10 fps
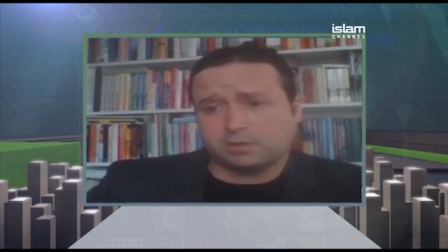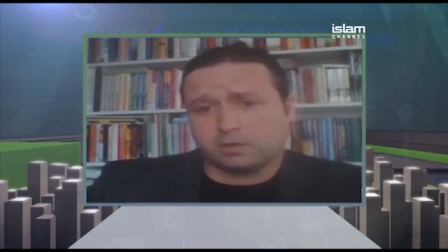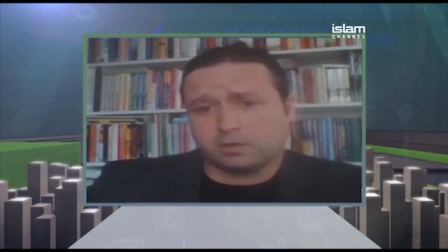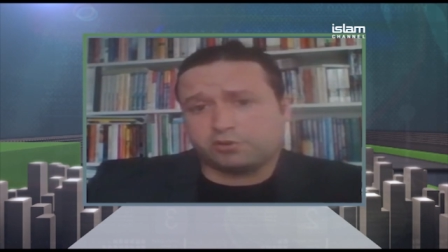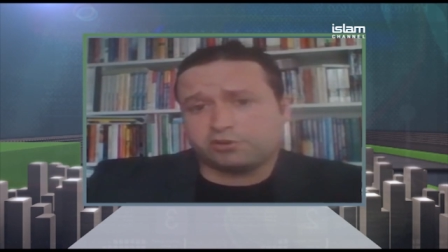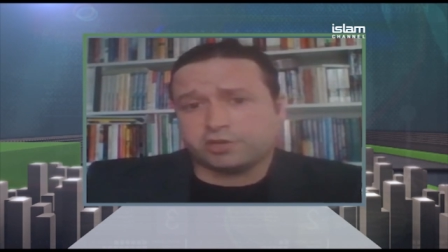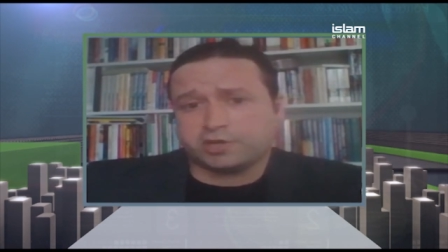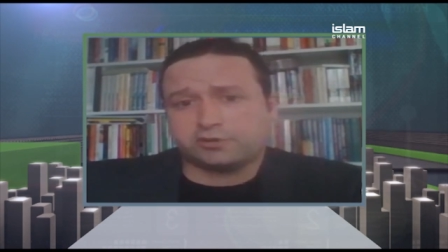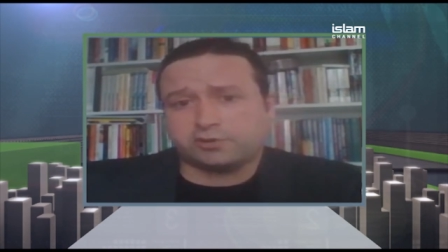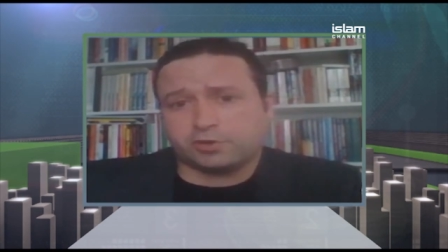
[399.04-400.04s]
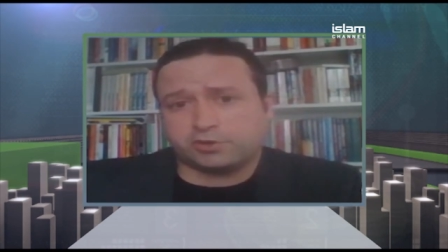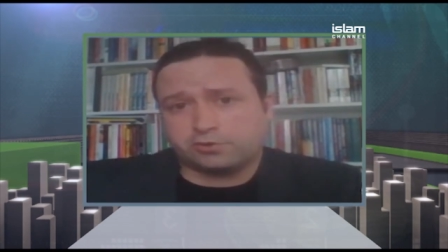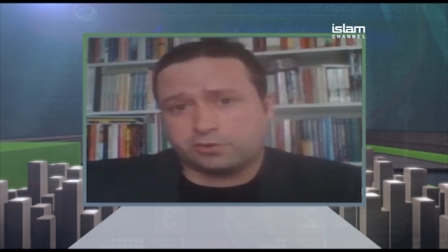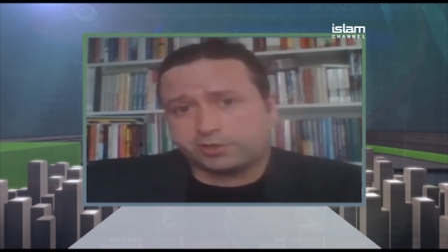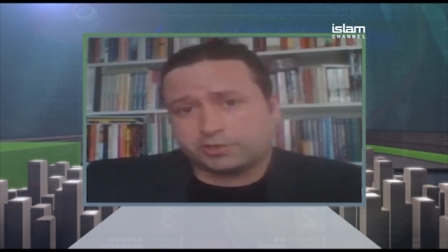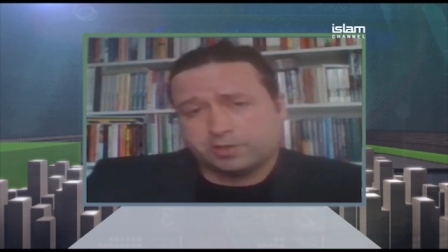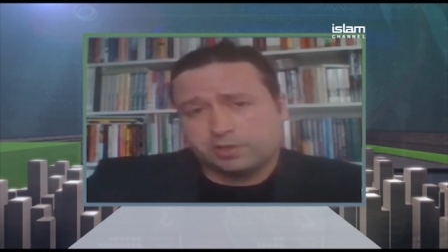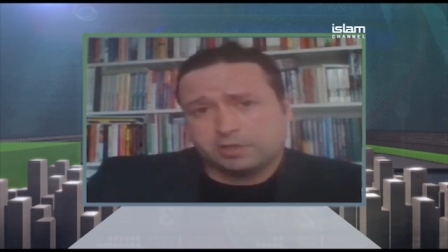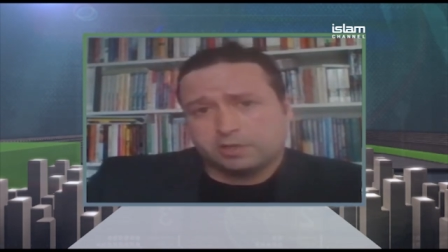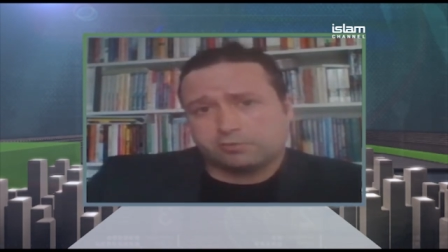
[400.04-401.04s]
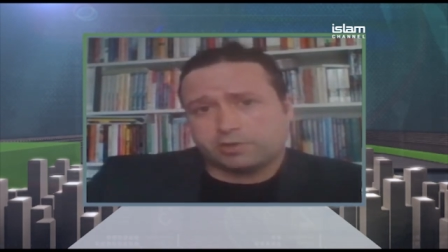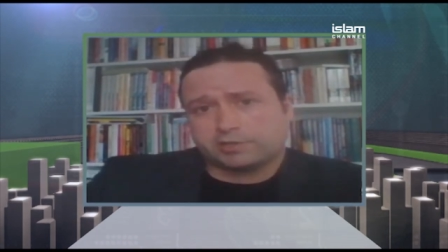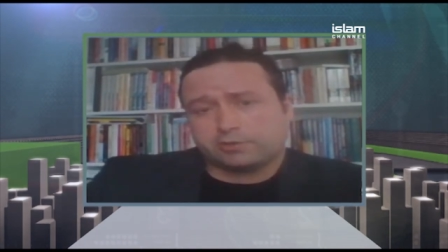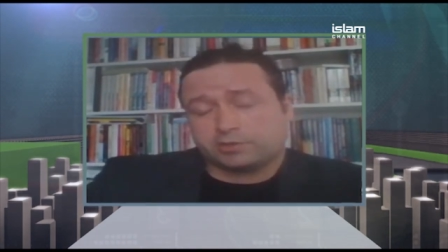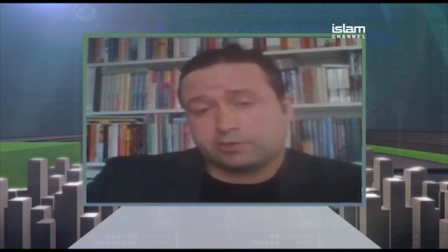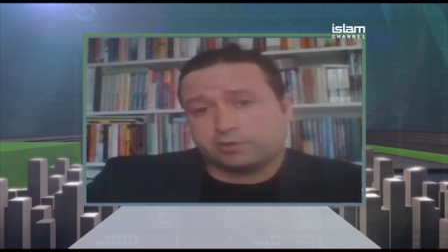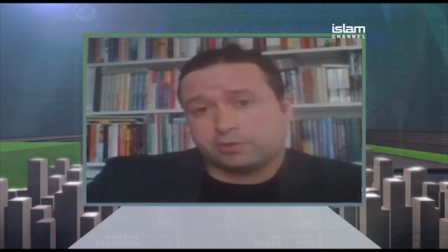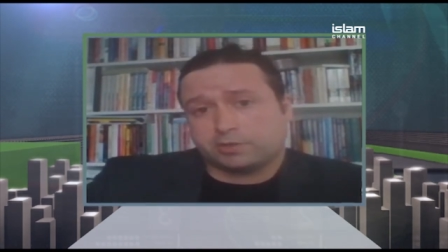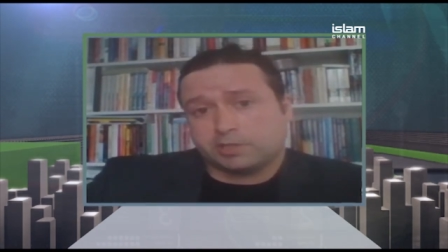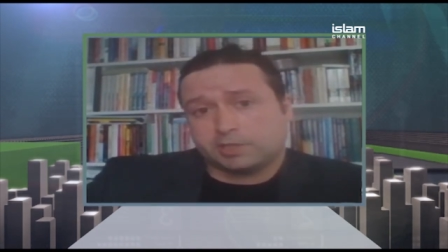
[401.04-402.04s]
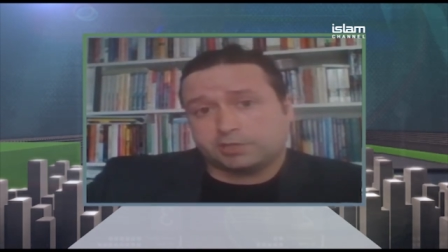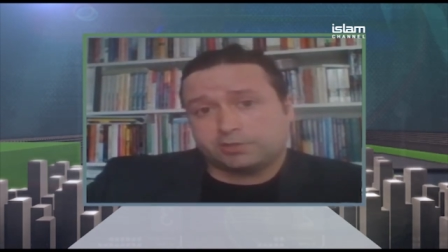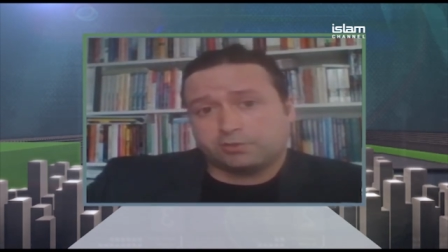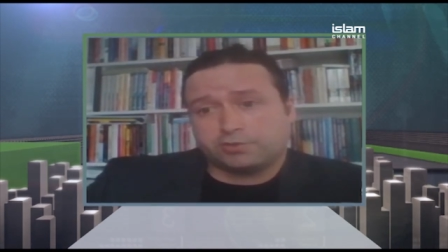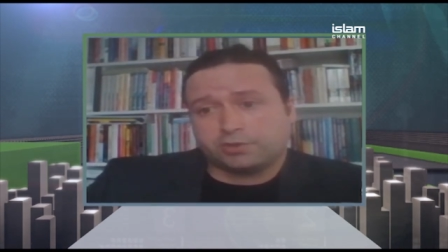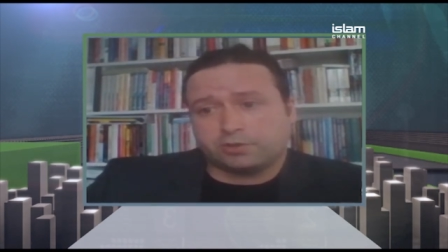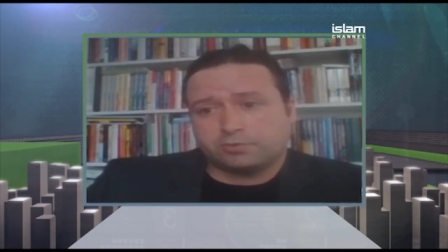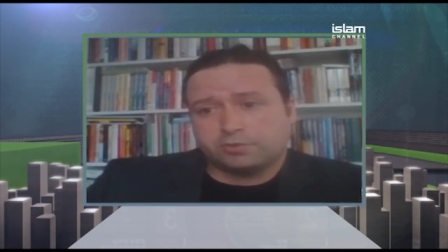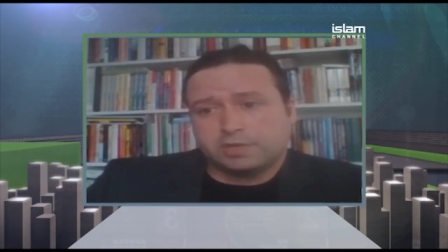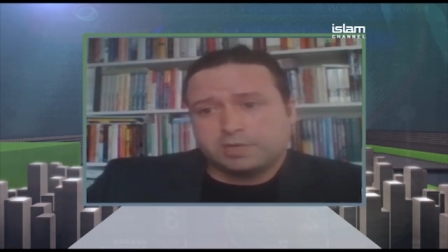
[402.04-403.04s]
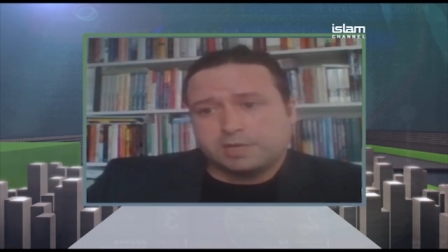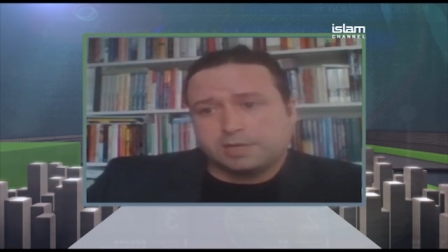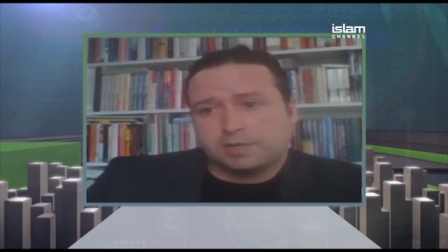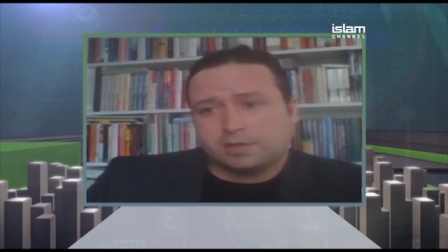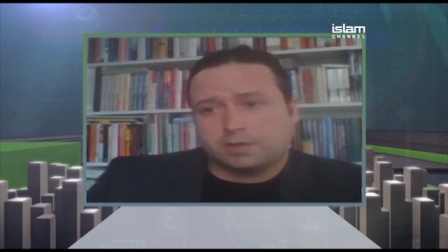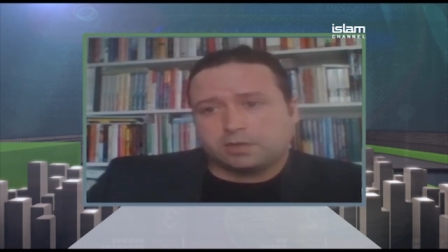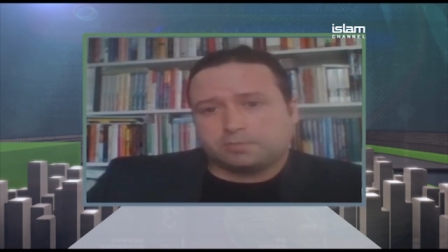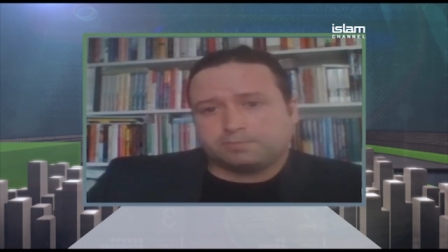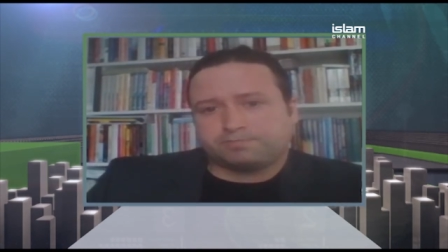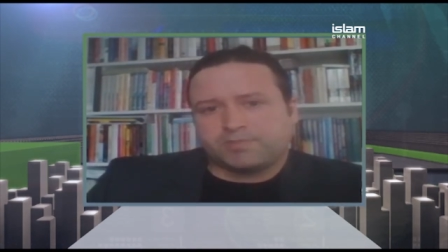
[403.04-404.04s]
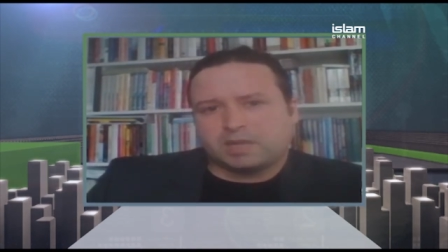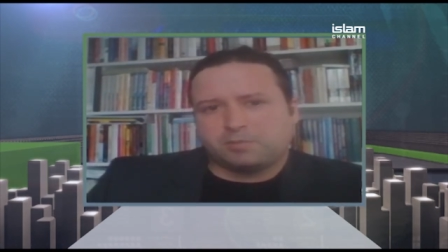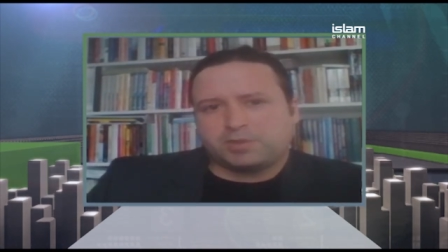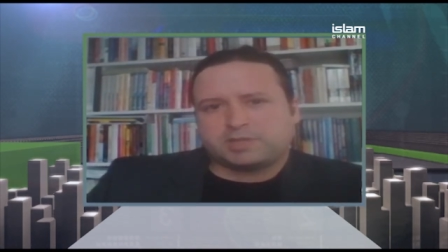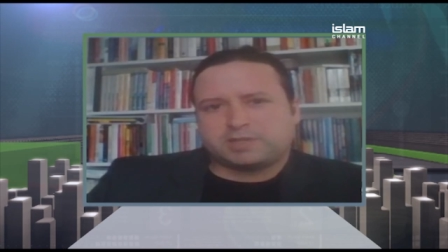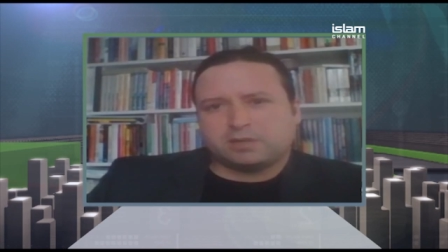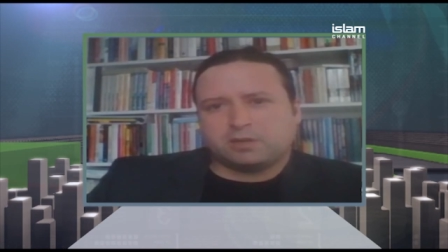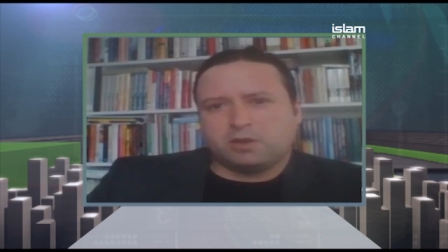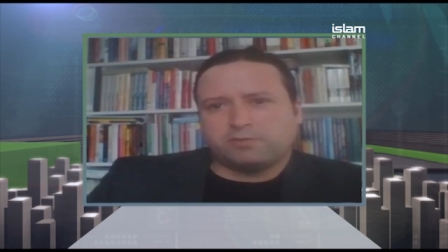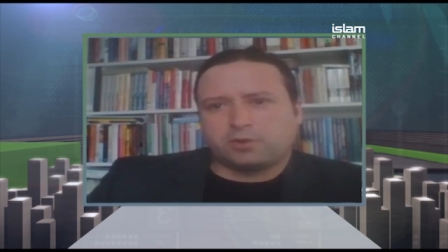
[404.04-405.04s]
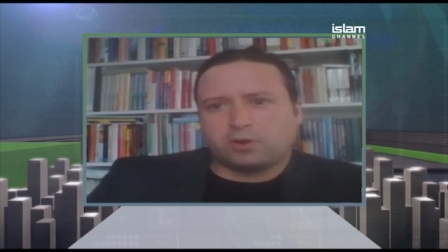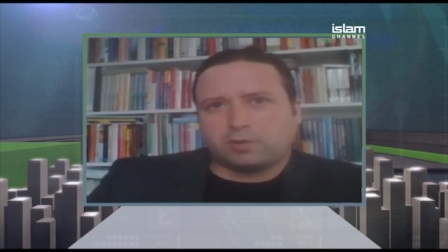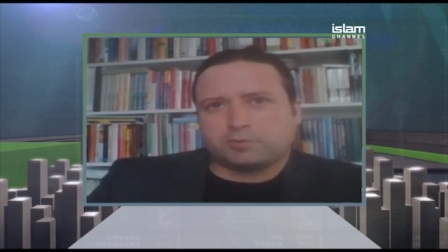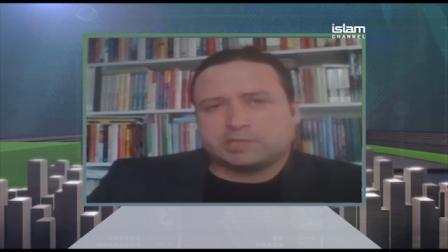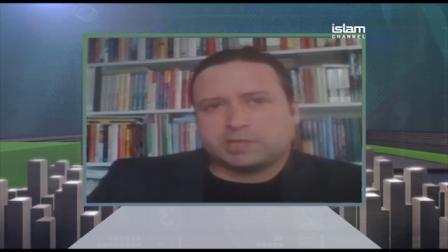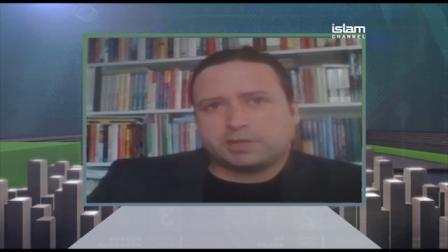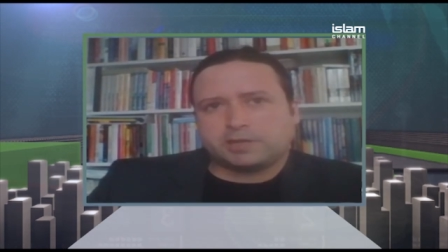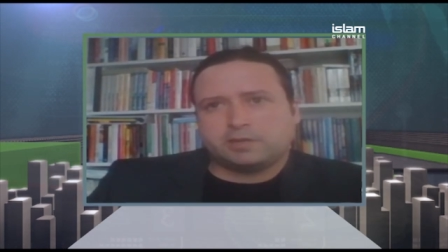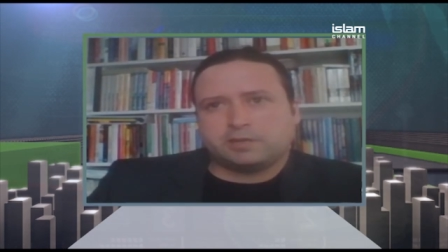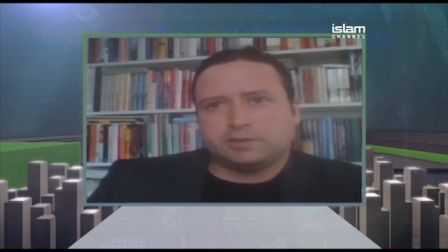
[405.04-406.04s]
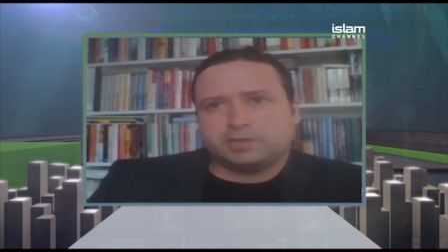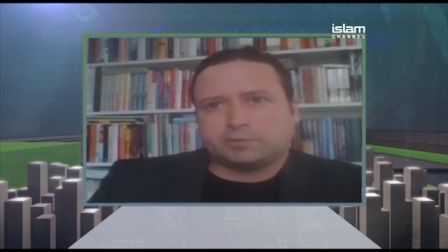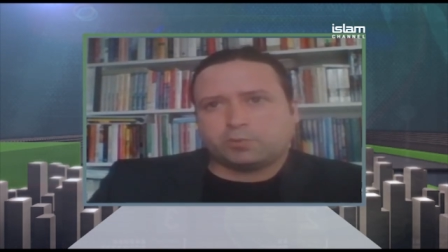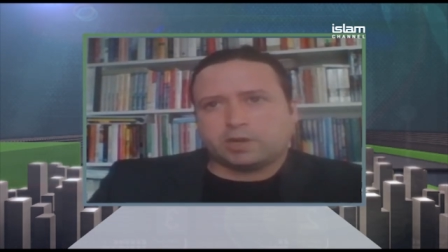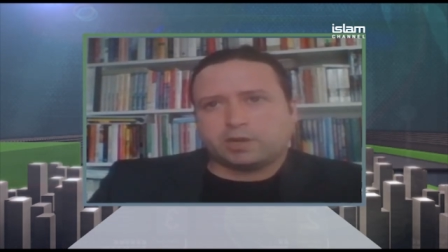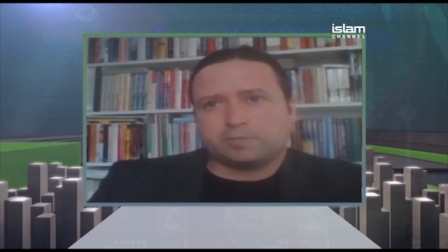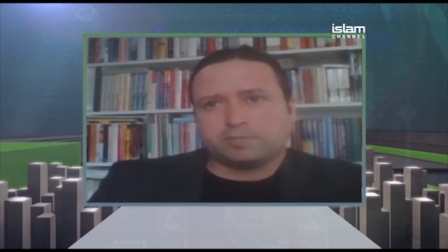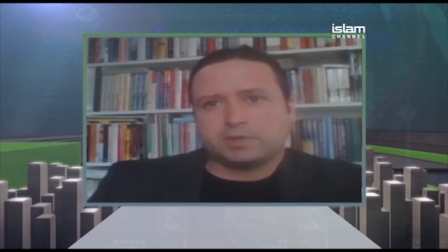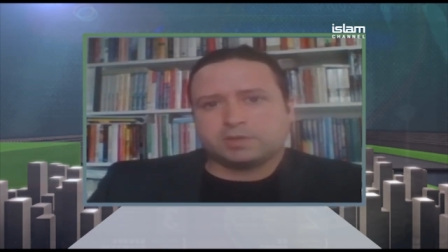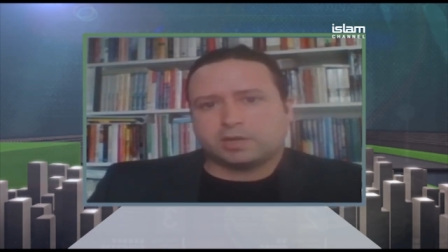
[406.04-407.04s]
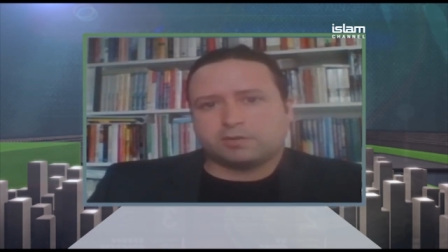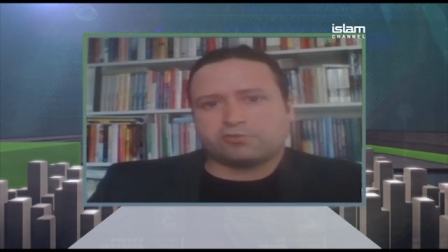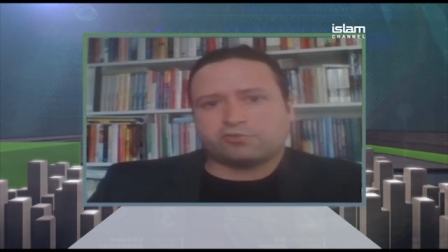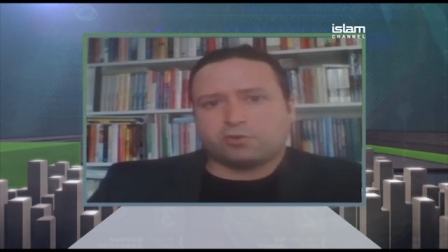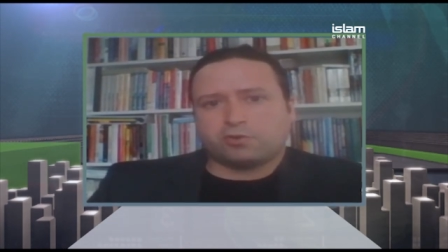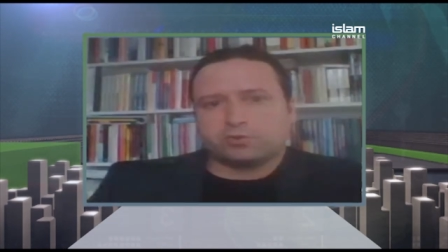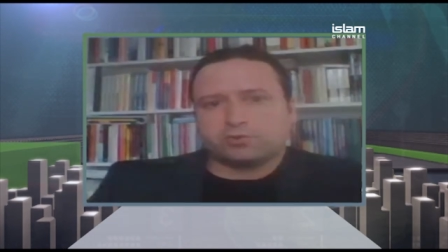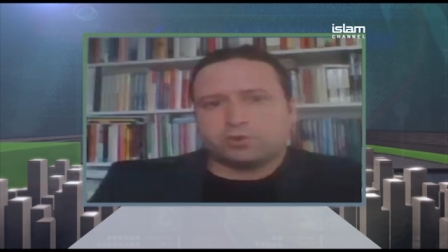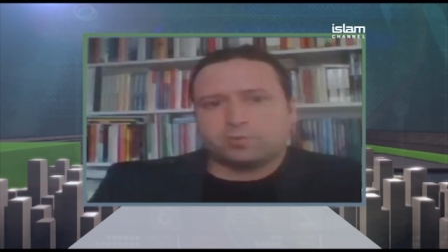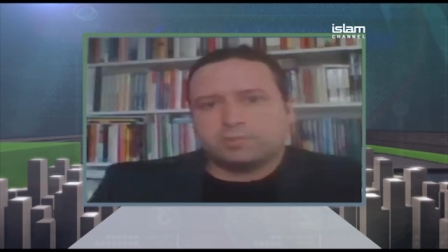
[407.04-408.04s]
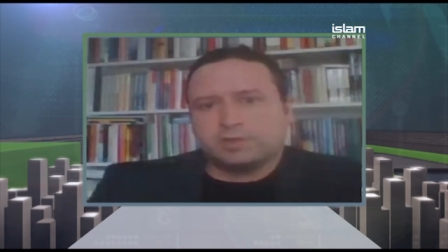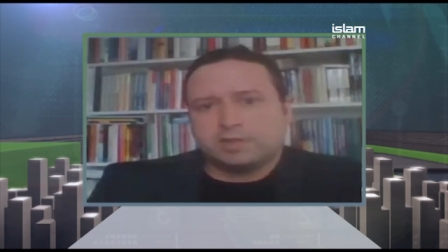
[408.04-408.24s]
appreciation, which caused great concerns in Tokyo. Um, but overall, I would say these were kind of short term